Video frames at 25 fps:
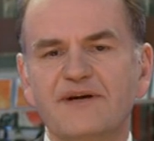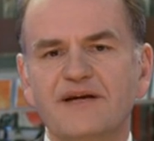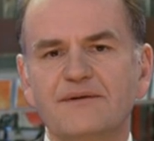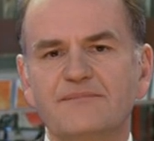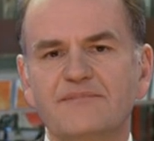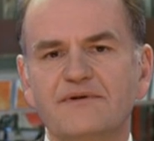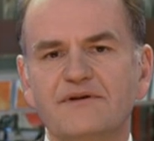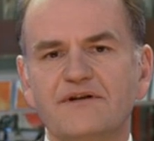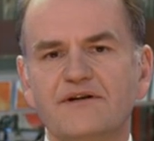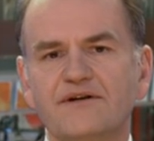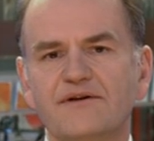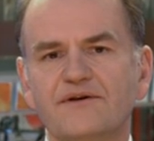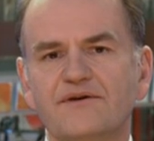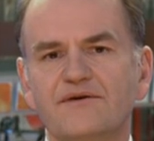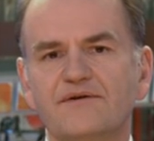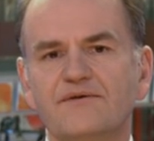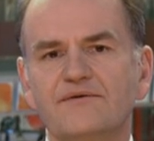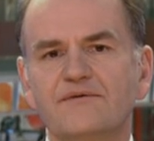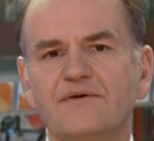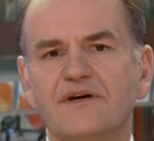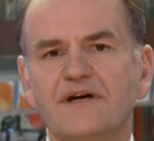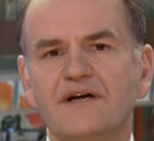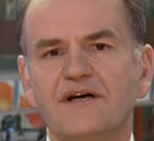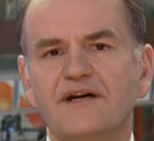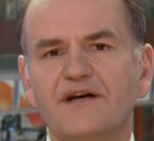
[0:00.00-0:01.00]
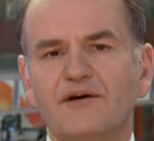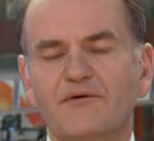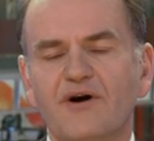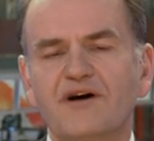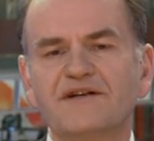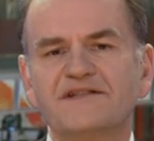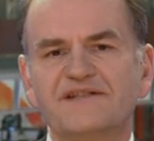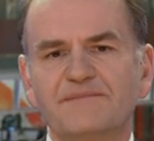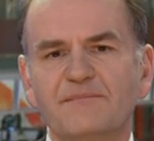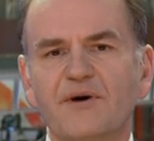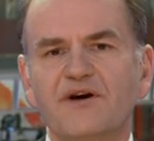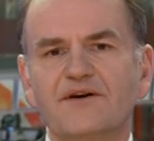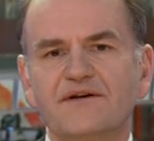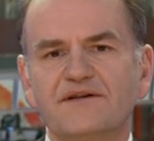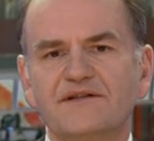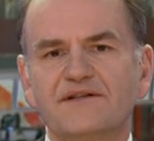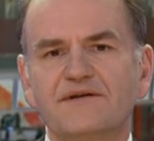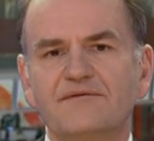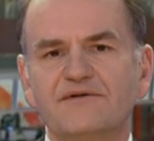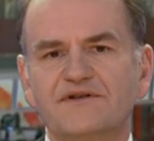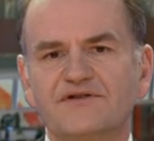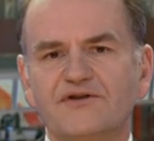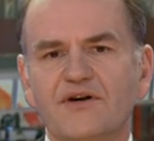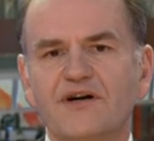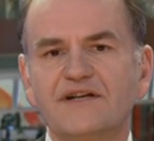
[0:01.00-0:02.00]
people who are smokers
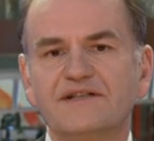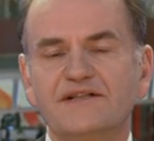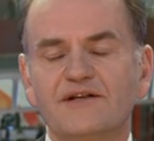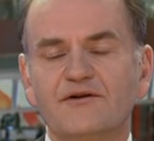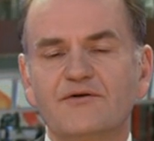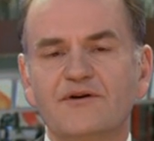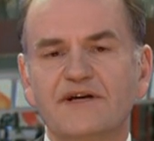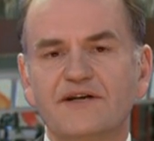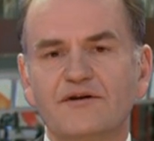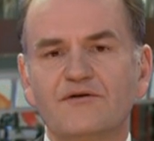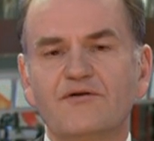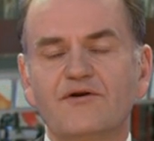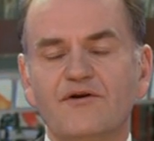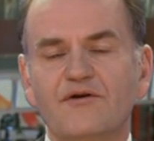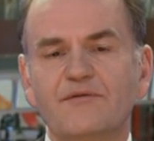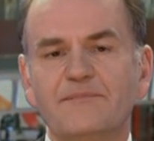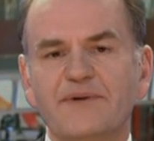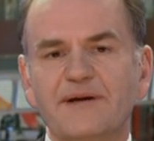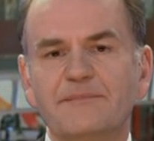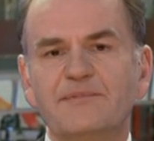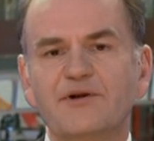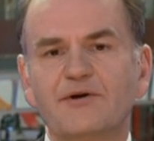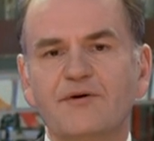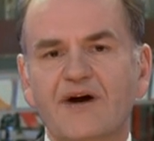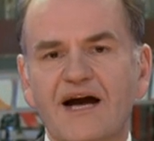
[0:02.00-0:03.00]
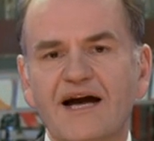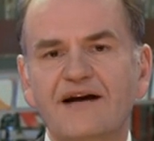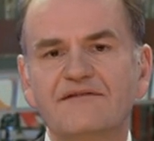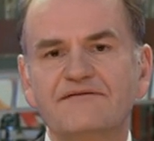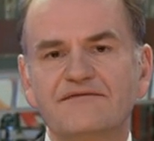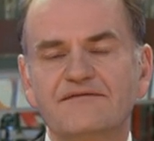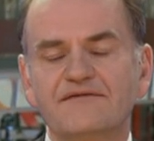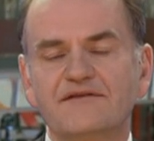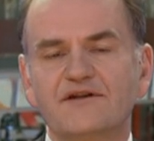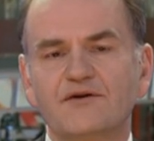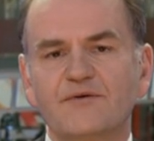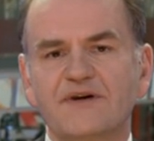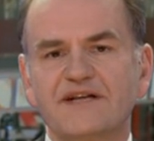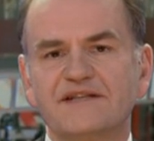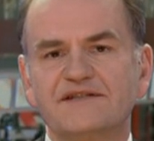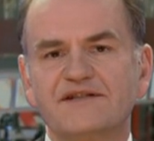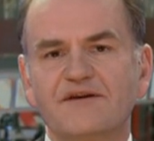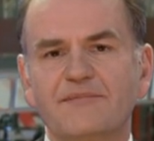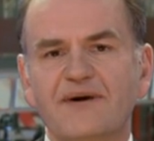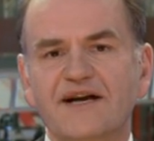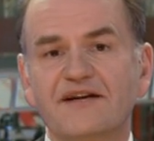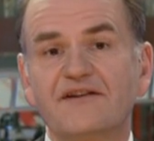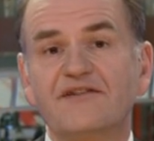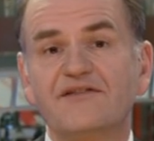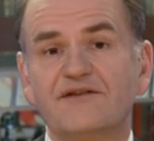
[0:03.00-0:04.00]
who are trying to quit, or people who have quit.
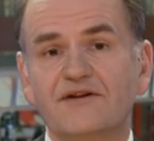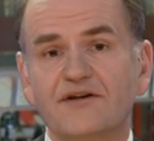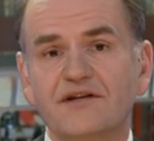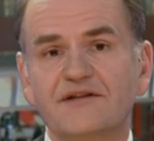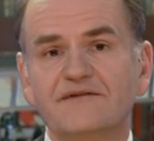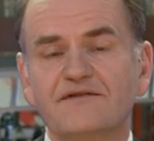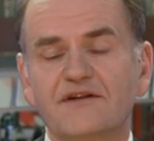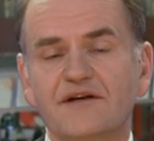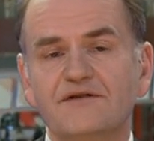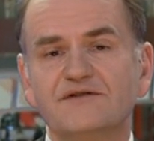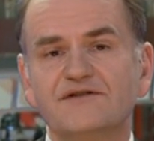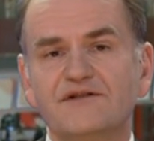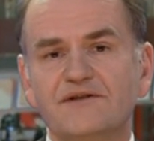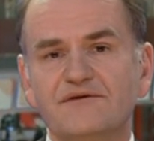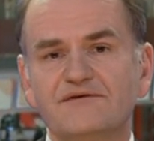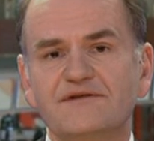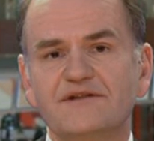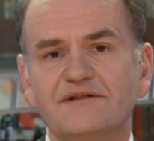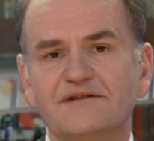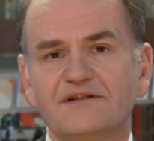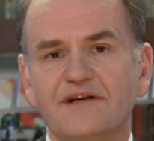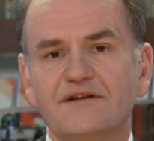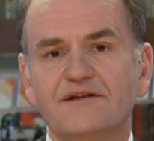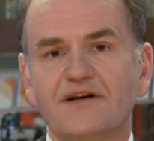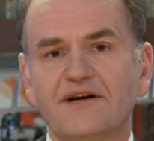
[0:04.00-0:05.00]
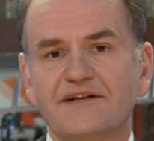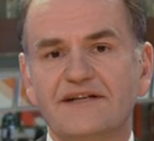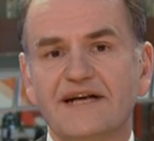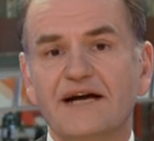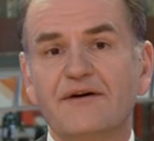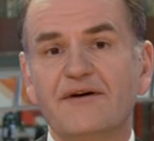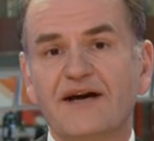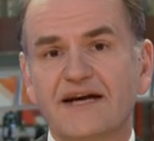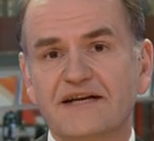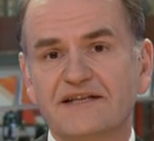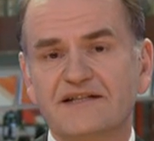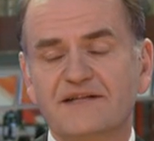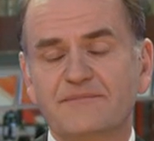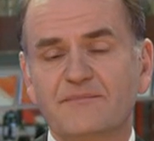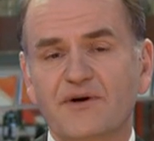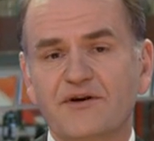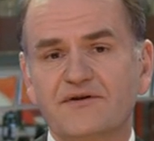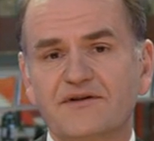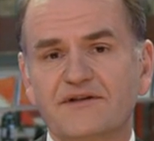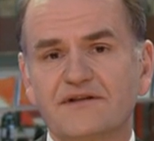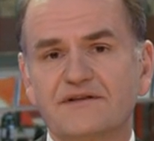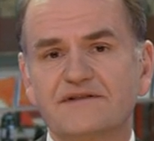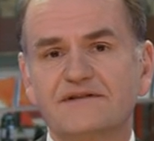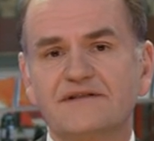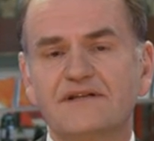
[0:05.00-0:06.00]
So about a third of those users are now
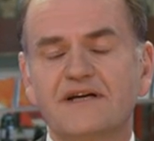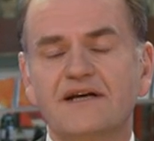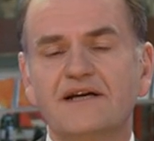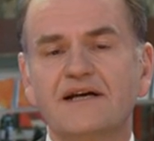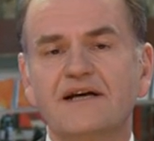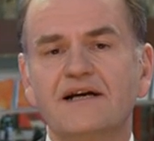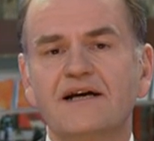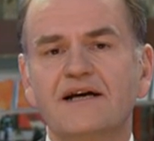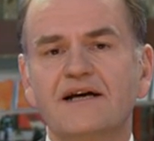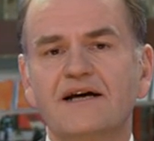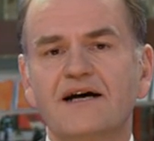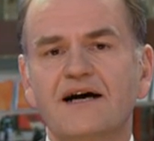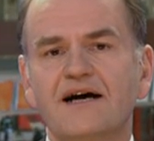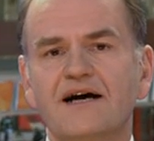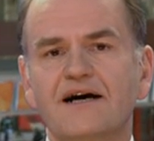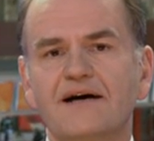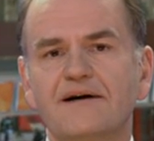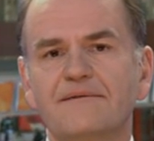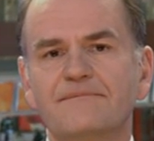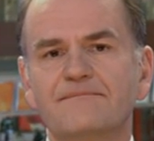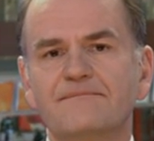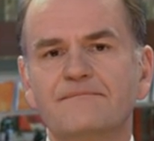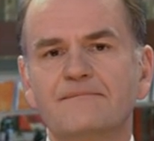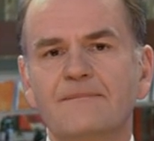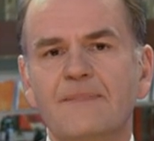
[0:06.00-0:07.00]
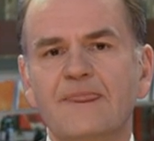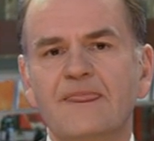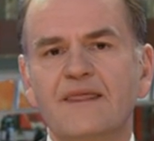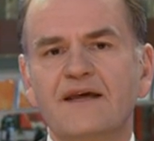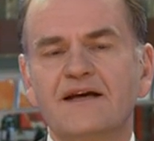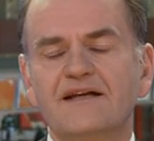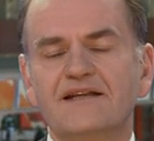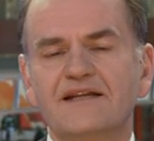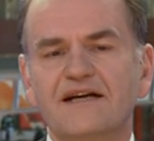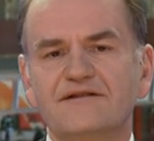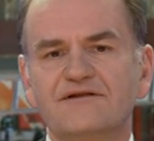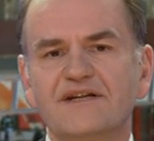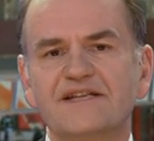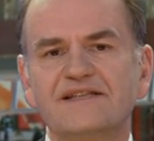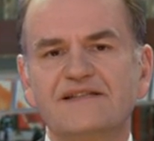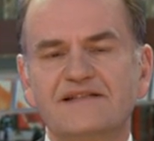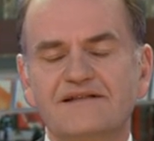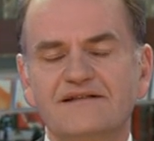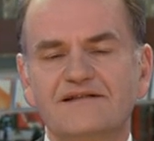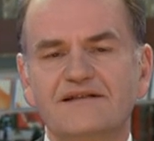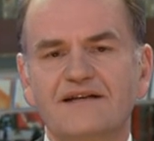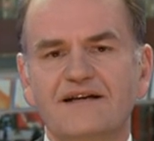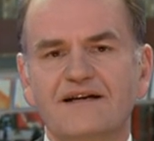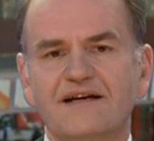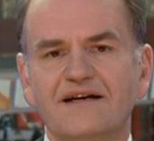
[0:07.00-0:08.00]
ex-smokers. There
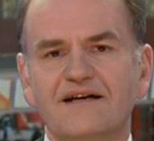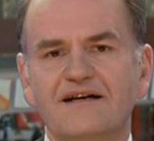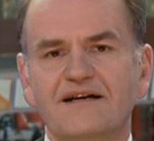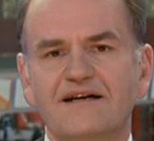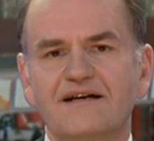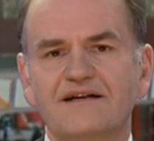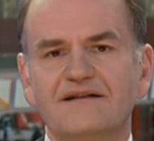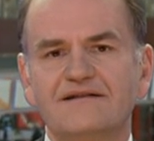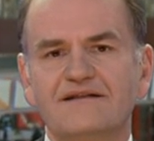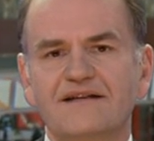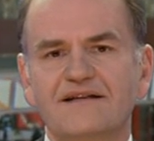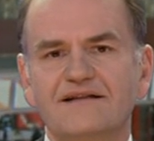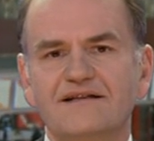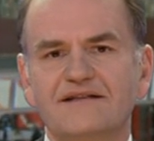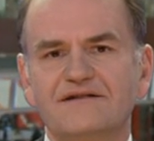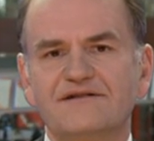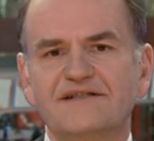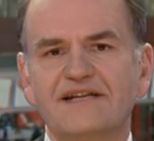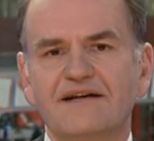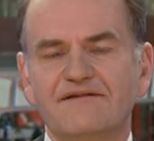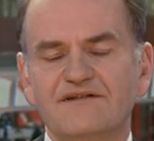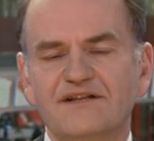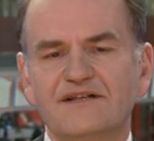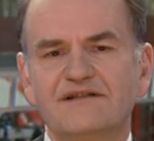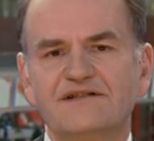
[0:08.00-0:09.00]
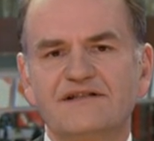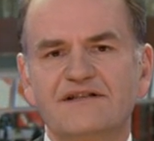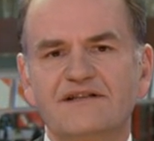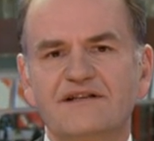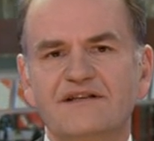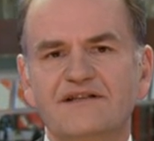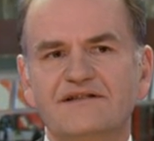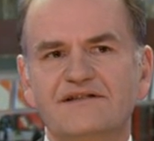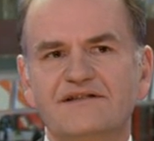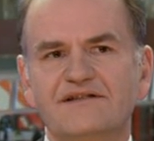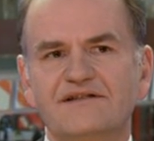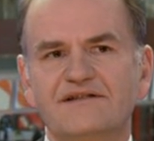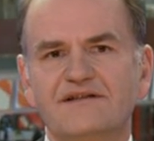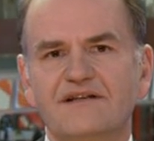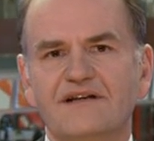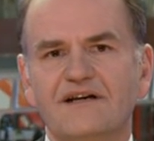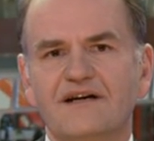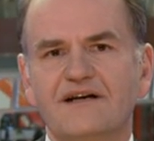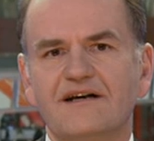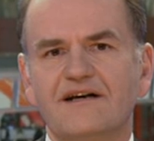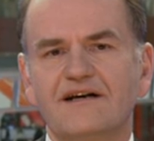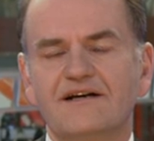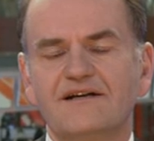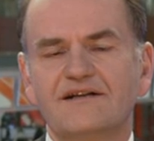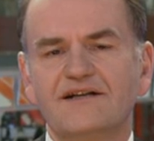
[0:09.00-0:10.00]
is evidence
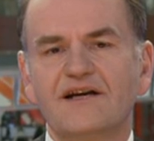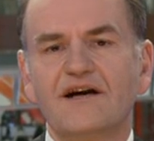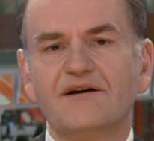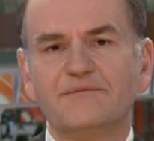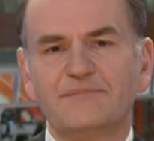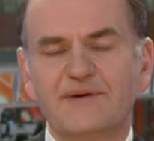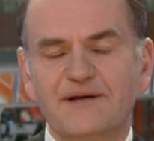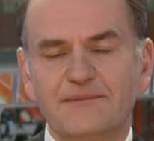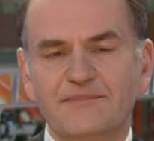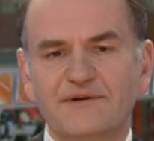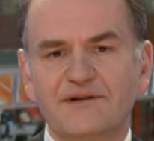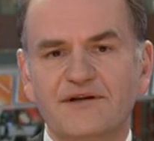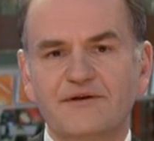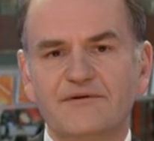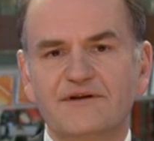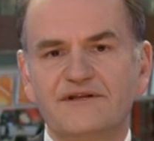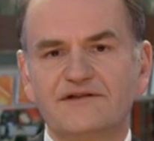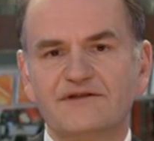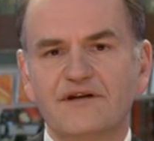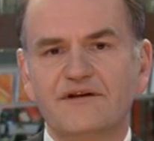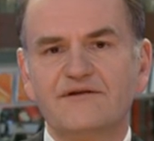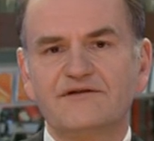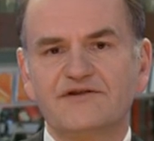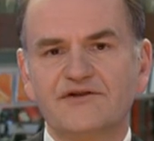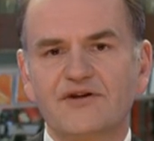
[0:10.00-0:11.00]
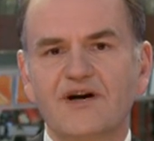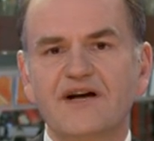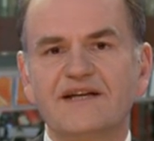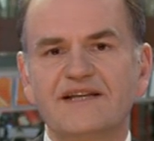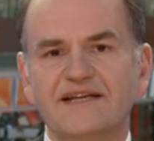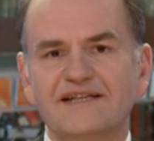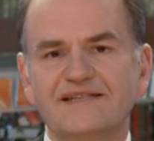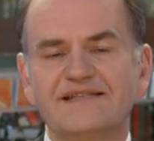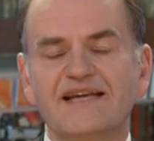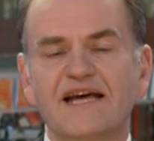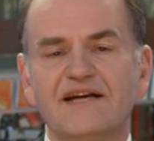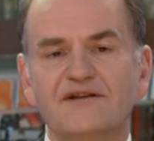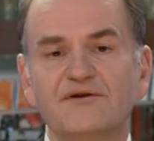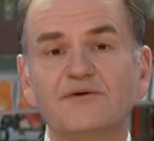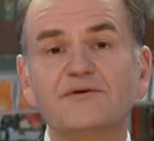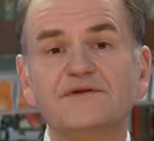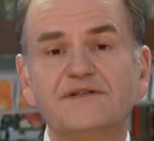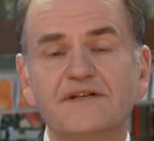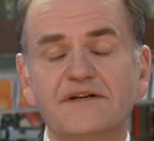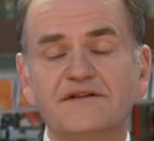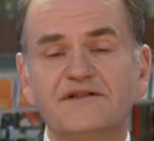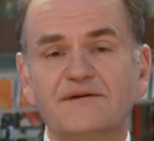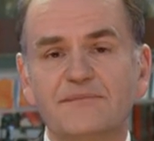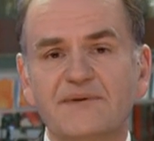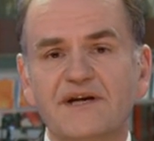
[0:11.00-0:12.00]
that young people who are trying these tend
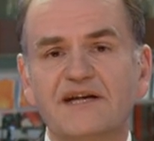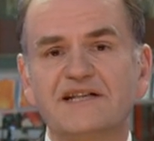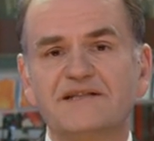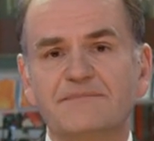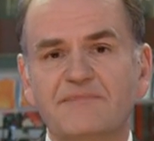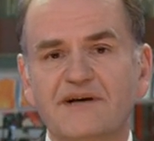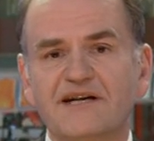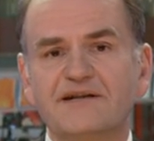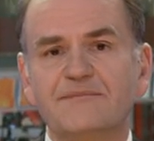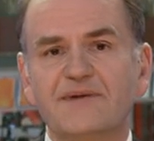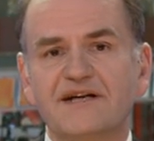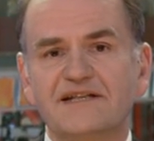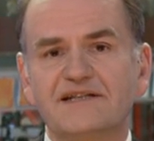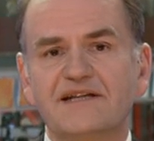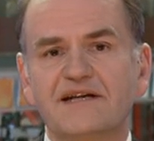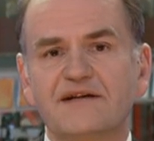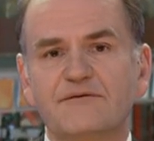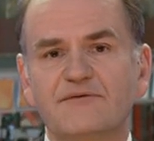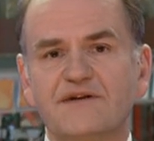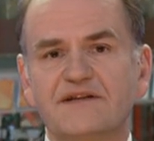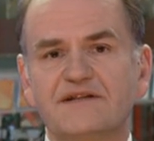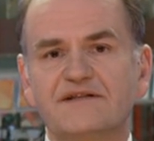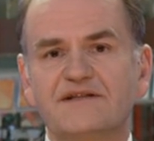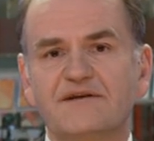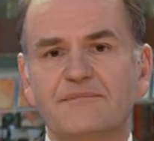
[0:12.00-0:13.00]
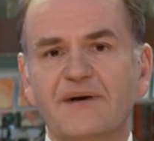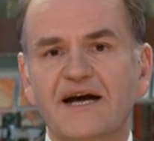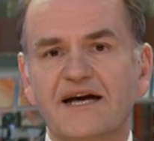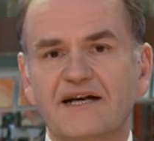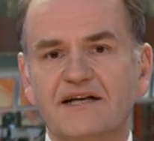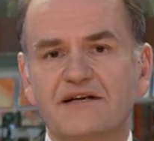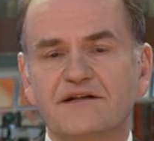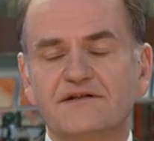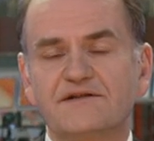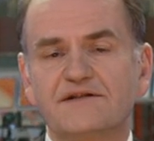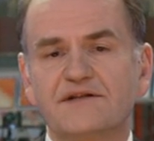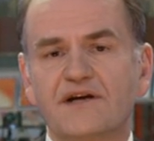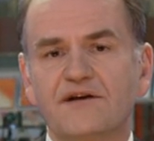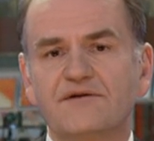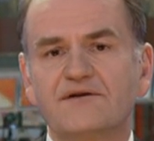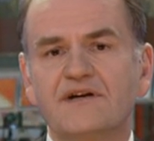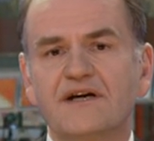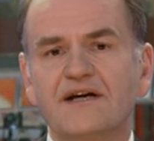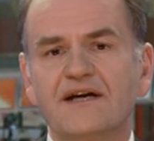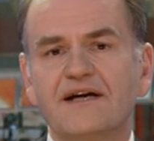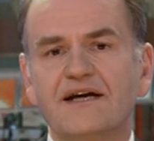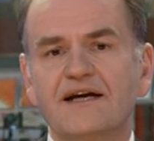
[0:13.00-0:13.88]
also to be experimenting with tobacco. So